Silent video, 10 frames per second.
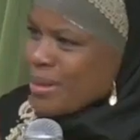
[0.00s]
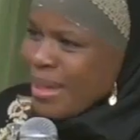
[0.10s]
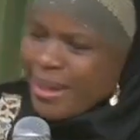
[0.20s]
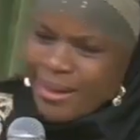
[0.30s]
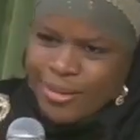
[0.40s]

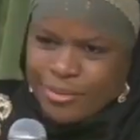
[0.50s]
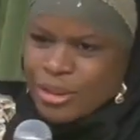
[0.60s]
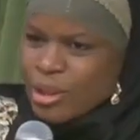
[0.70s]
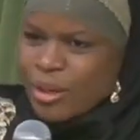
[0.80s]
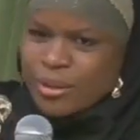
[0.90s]
the hair of the
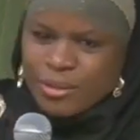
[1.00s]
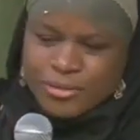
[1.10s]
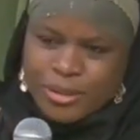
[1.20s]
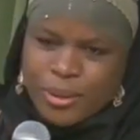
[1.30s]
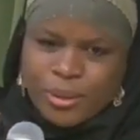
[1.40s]
daughter of
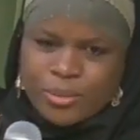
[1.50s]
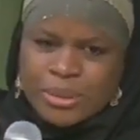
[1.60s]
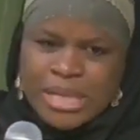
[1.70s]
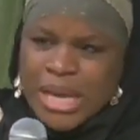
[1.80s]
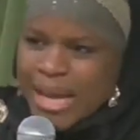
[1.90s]
Pharaoh
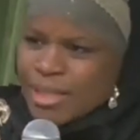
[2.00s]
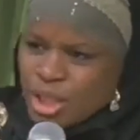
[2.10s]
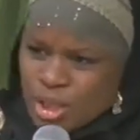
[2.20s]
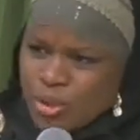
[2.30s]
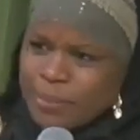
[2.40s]
and
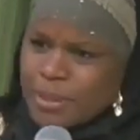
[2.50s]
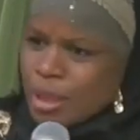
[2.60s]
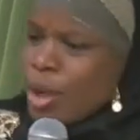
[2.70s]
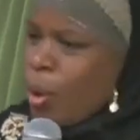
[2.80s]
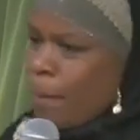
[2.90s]
she drops the
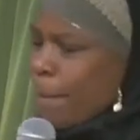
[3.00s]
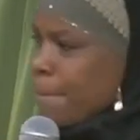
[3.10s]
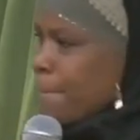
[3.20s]
comb.